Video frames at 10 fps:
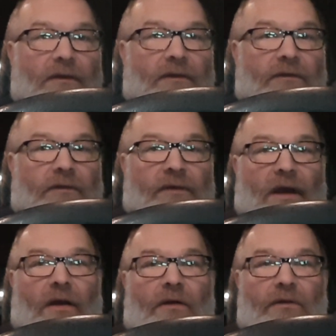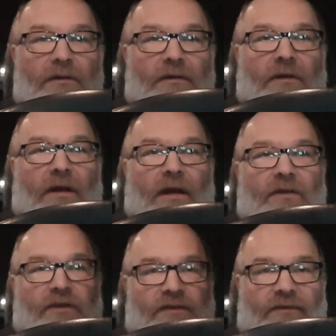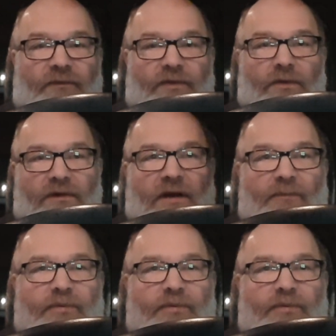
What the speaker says: So now I just fueled up.